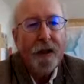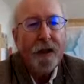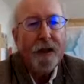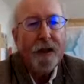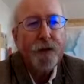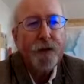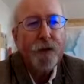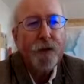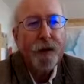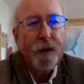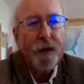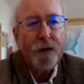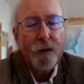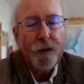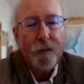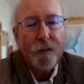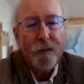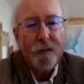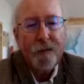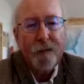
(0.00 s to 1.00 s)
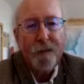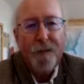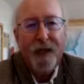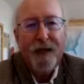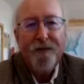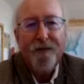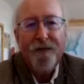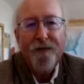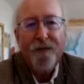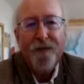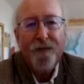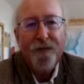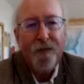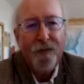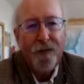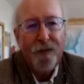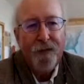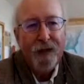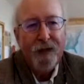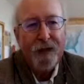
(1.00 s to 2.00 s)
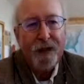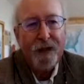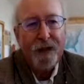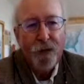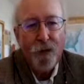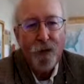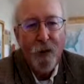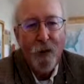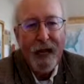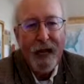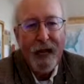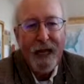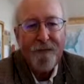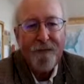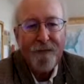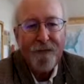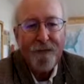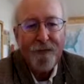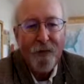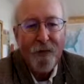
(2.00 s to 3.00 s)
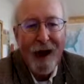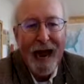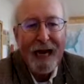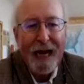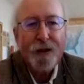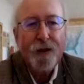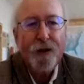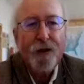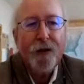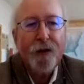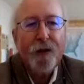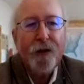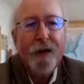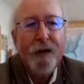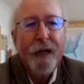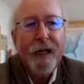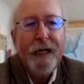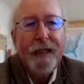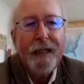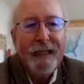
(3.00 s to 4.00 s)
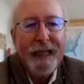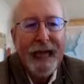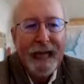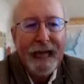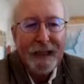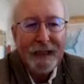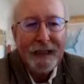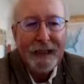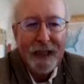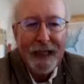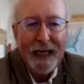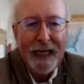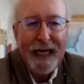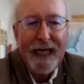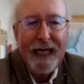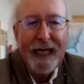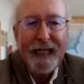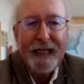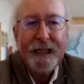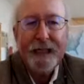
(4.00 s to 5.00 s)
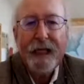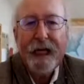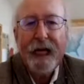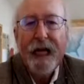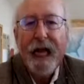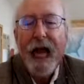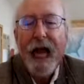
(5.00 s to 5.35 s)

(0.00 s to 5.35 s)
This is the way fracture densities